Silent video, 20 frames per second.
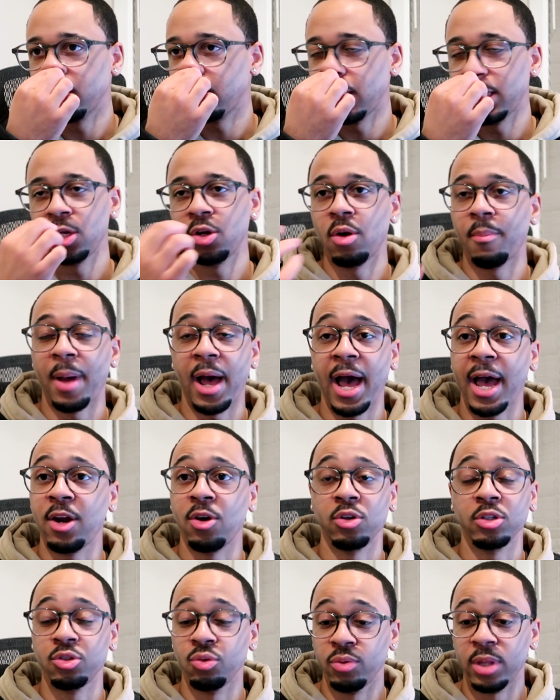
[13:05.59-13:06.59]
In your
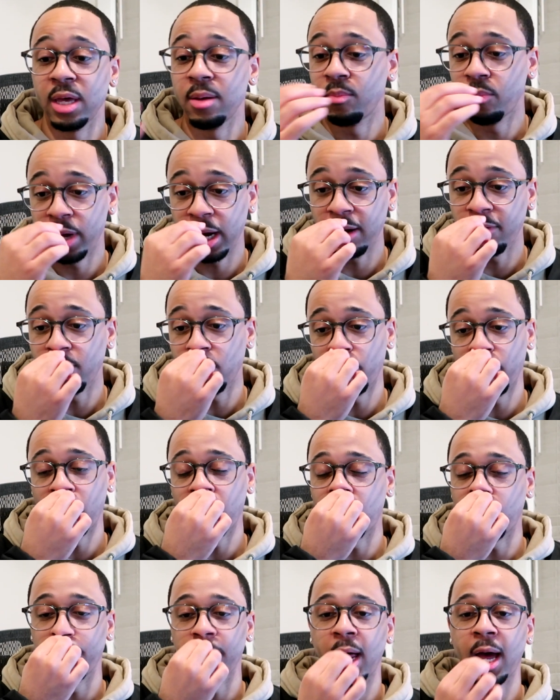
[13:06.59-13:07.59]
mind or to them, whatever,
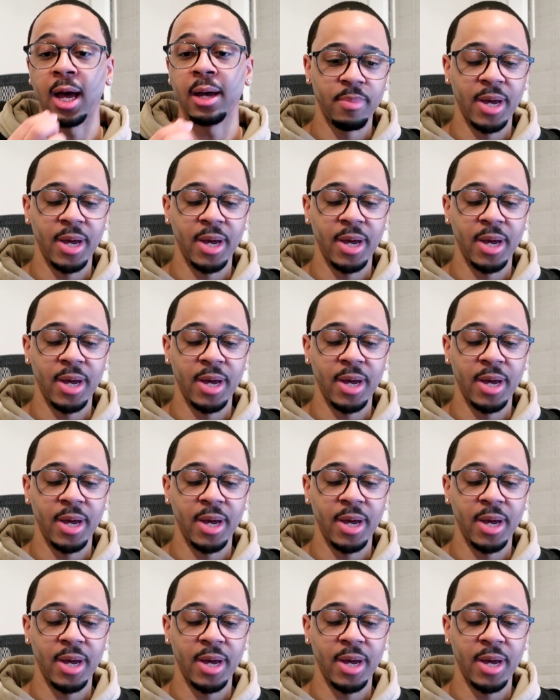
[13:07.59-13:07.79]
blah, blah, blah.